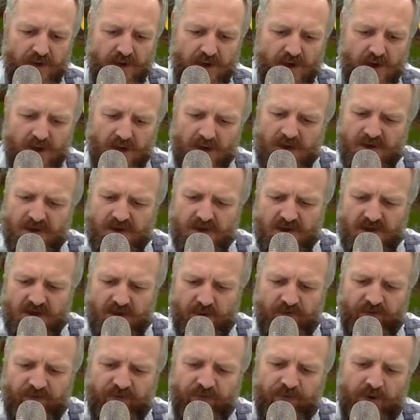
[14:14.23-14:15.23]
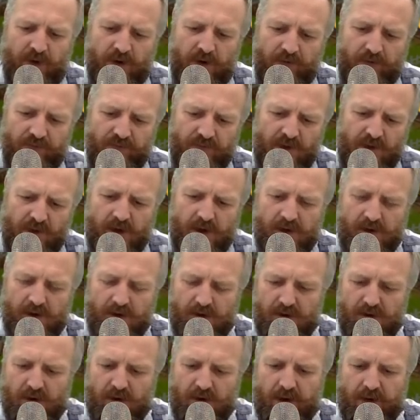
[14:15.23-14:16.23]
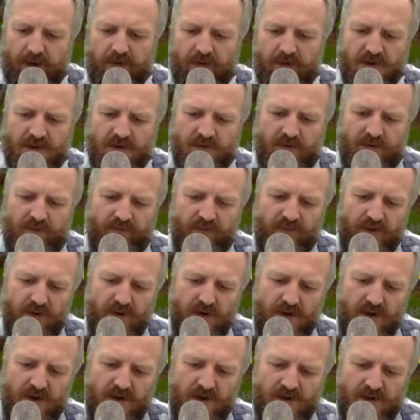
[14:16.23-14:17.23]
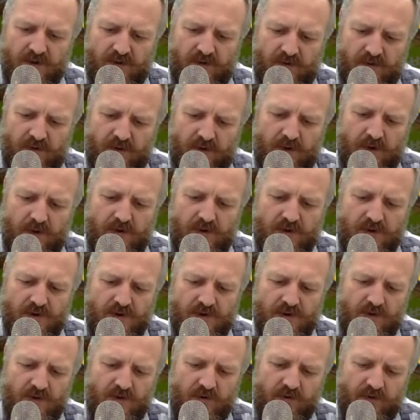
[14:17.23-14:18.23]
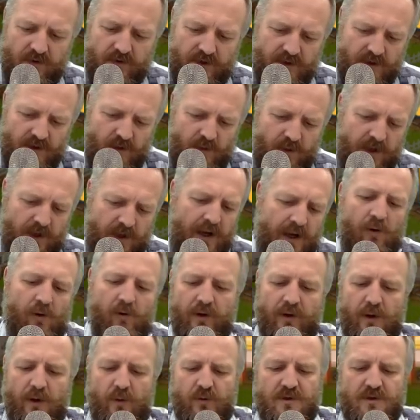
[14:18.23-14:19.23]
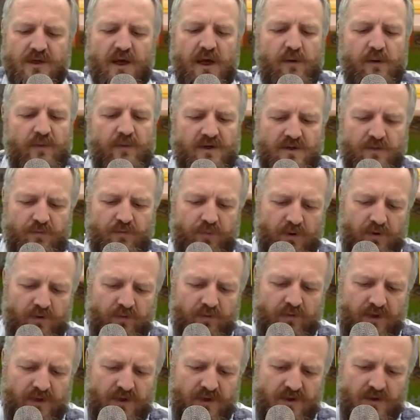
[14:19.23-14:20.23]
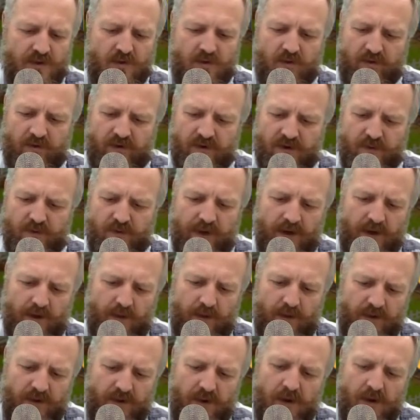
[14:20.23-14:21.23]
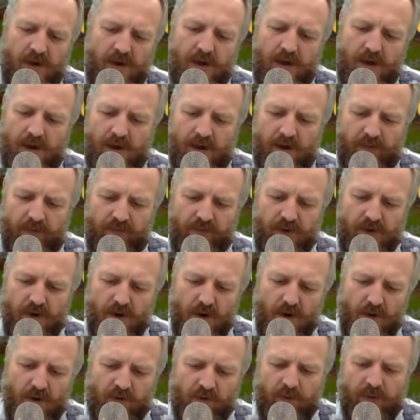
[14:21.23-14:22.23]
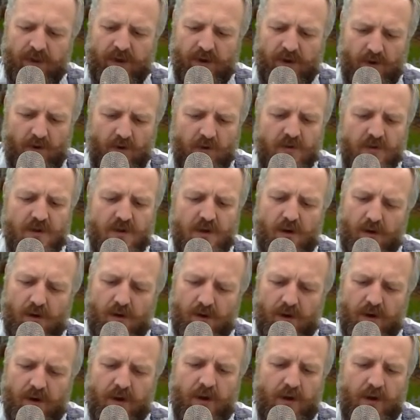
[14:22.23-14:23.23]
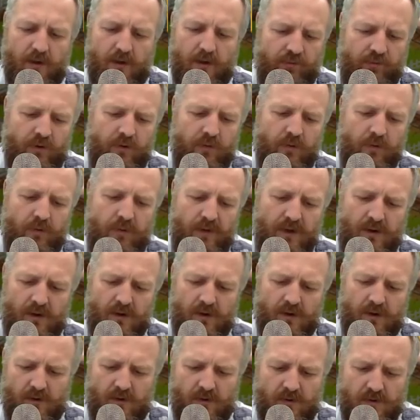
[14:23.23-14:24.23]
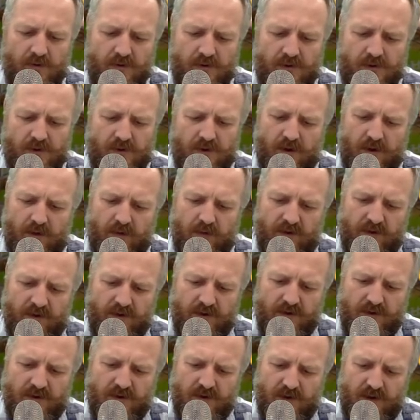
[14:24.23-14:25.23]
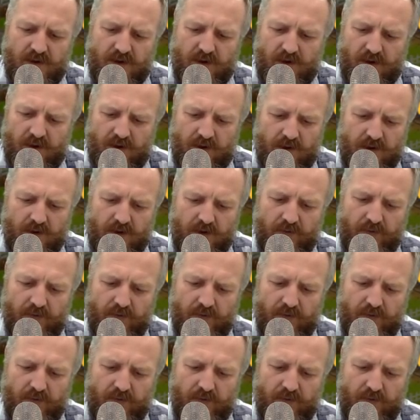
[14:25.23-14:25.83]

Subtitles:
This is going to be fun. I like this one. So no storage. I wonder how long it will take me to build my storage back up again. Probably a long time. Probably a long time indeed.